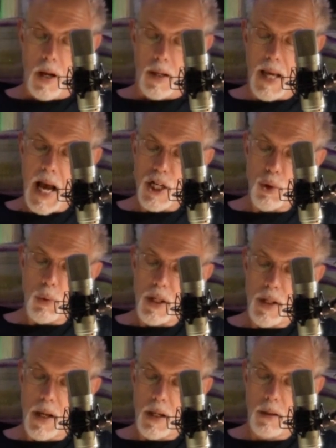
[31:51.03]
Casually
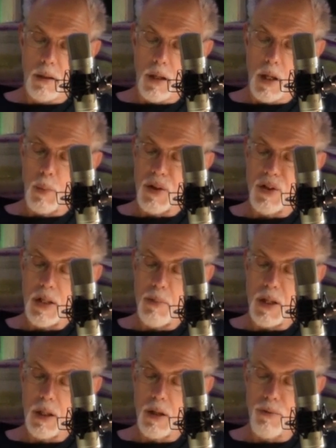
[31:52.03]
then, and with
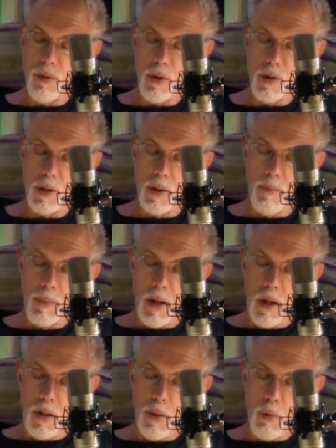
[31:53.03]
seeming indifference,
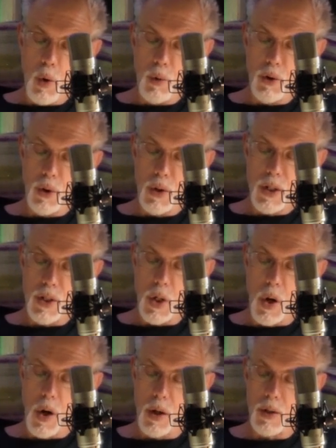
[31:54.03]
the mole turned his
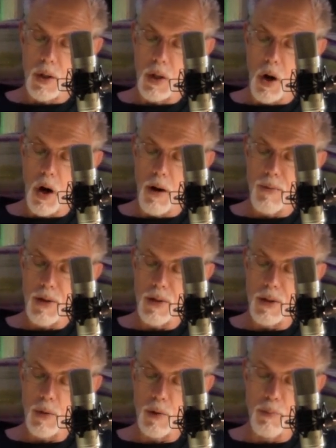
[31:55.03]
talk to the harvest
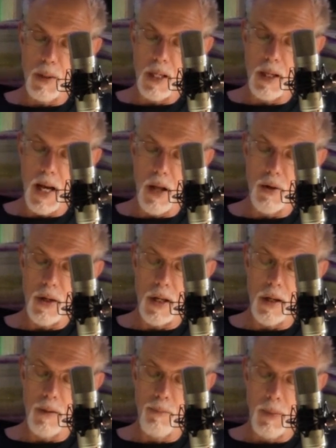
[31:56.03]
that was being gathered
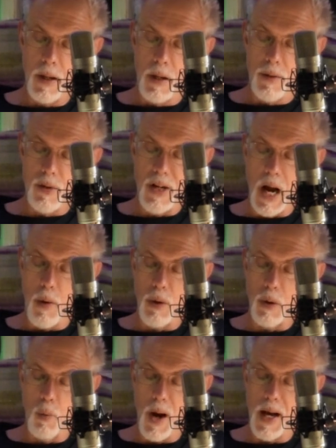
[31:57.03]
in, the
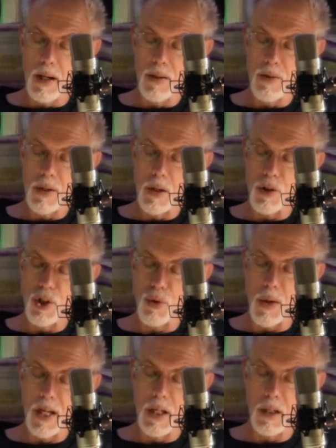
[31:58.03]
towering wagons and their
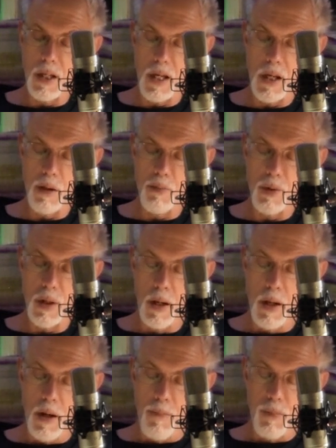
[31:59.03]
straining teams,
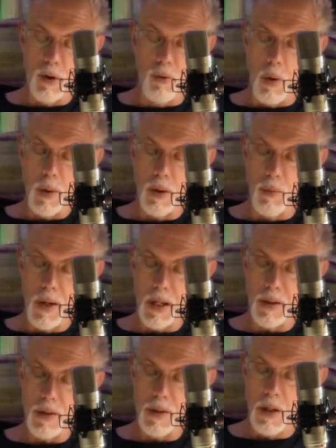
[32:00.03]
the growing
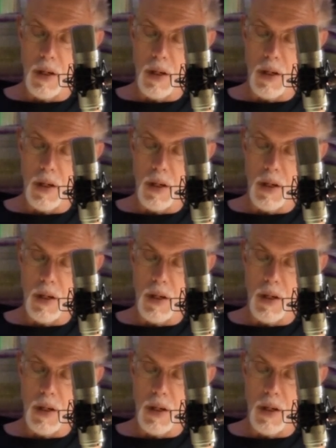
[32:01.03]
ricks,